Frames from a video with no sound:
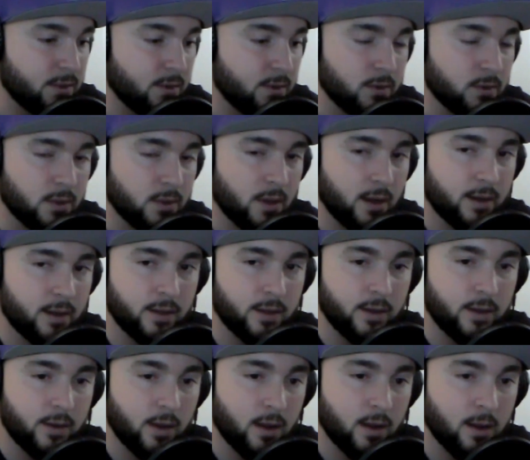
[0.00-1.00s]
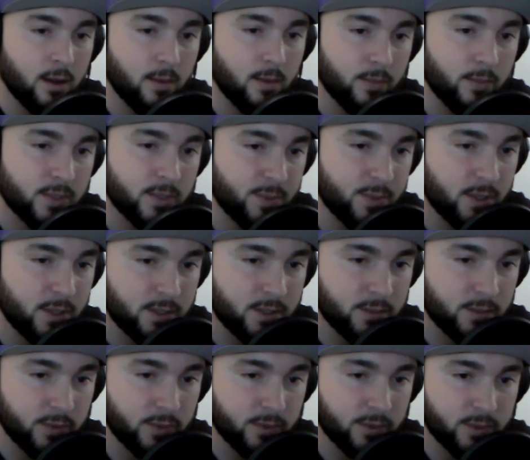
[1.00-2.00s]
O line, especially
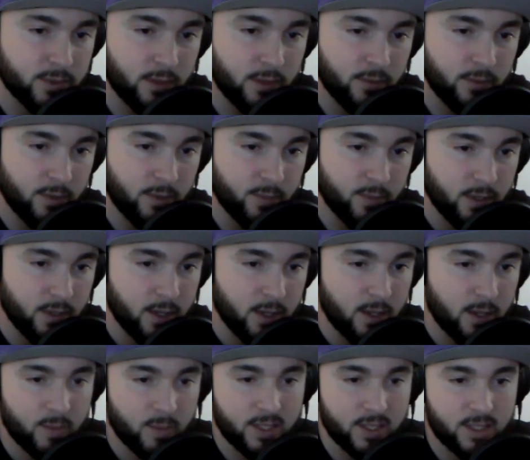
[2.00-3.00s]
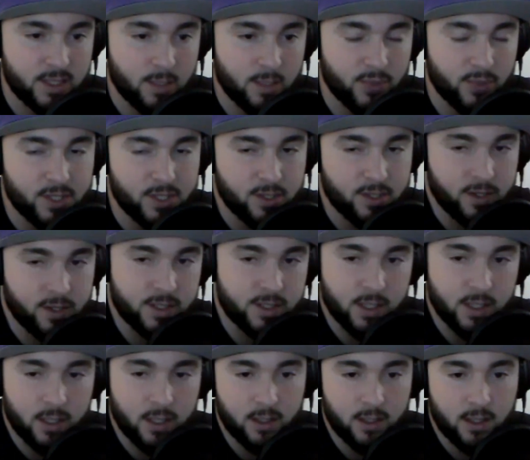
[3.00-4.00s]
when they're trying to rebuild. Plus, I'm pretty sure he's
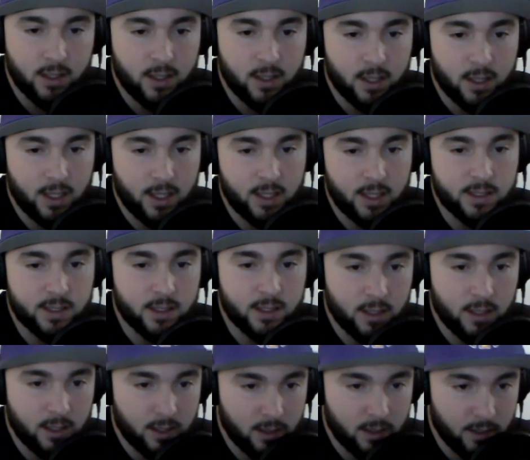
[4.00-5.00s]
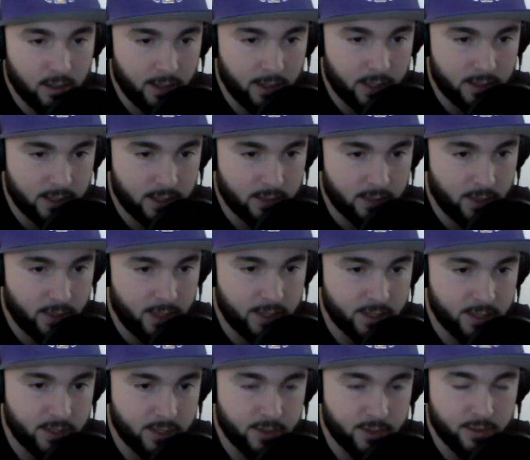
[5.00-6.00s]
young. I think he's it says right,
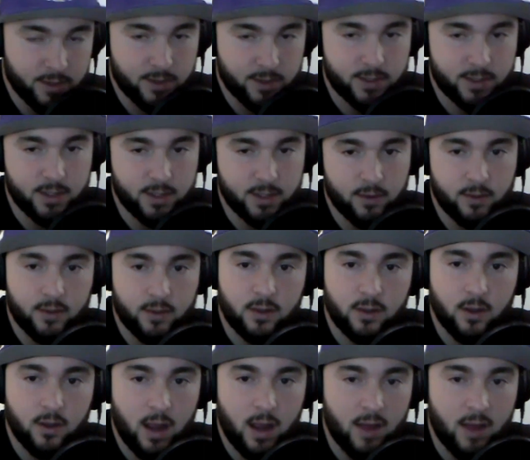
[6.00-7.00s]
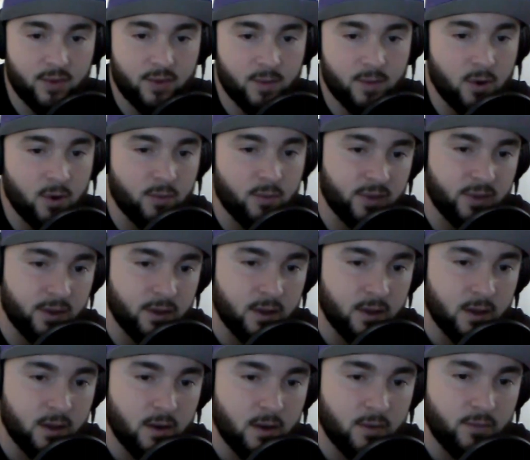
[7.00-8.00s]
he's a junior, so they'll have him hopefully
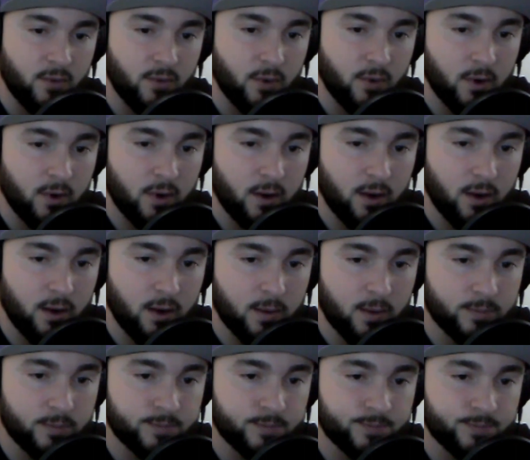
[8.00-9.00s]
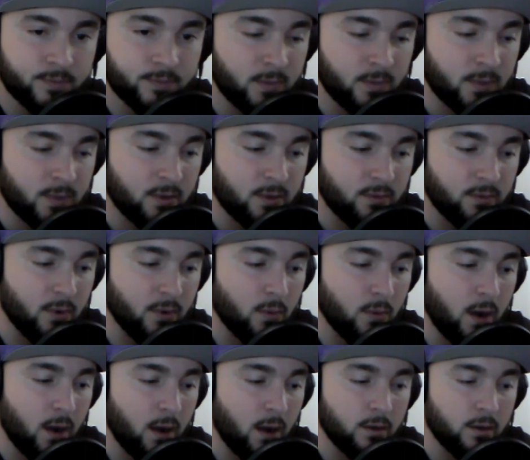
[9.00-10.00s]
for a
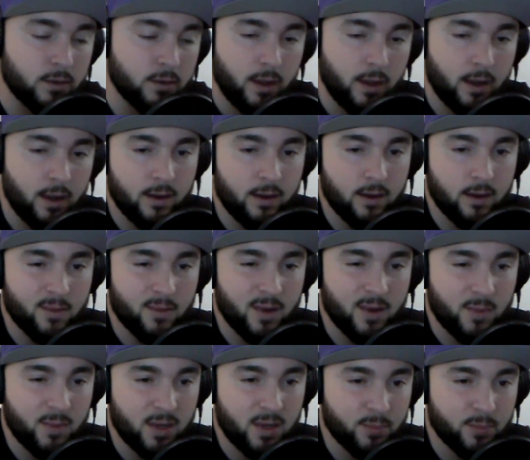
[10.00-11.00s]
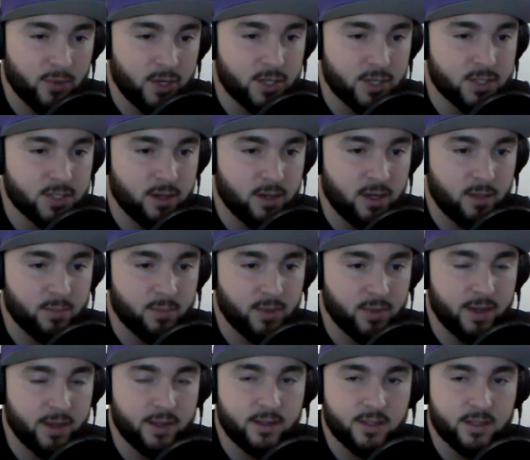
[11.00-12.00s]
while. And I mean, I'm pretty sure he
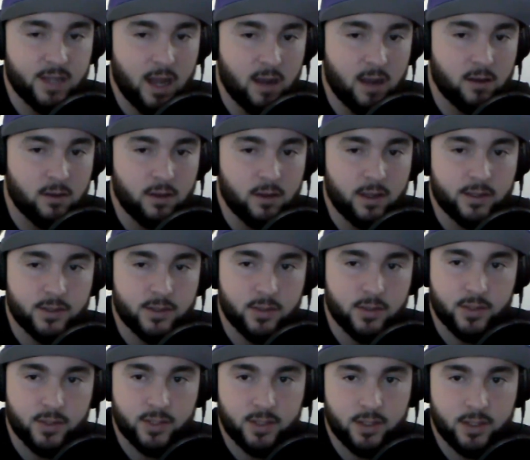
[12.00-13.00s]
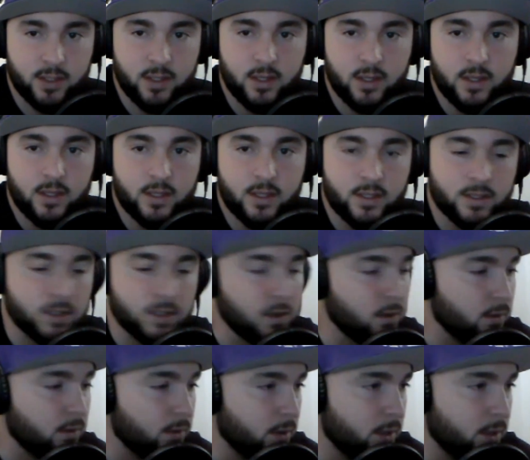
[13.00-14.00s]
played tackle at Georgia.
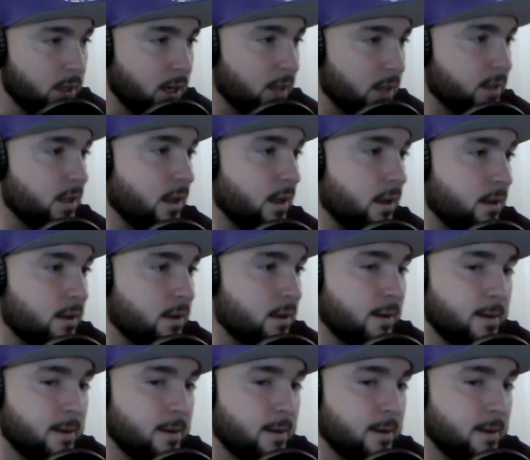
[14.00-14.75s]
So I think